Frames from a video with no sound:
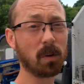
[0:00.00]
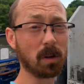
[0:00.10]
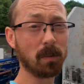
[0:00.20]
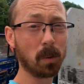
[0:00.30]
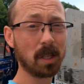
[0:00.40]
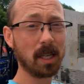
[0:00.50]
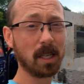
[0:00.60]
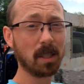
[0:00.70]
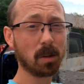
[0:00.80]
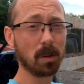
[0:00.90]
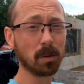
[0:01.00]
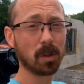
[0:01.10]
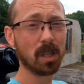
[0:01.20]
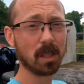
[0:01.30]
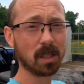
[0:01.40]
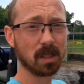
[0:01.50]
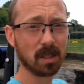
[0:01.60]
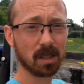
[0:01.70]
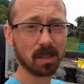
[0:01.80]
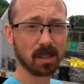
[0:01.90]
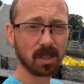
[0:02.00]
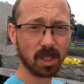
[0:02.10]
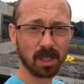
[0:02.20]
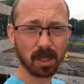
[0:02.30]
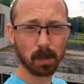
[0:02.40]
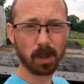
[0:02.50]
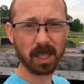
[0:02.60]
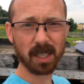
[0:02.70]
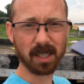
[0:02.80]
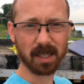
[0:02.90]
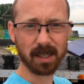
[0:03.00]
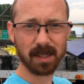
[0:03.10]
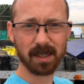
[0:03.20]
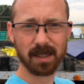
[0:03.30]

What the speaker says: And for a 48-year-old truck, she looks pretty good.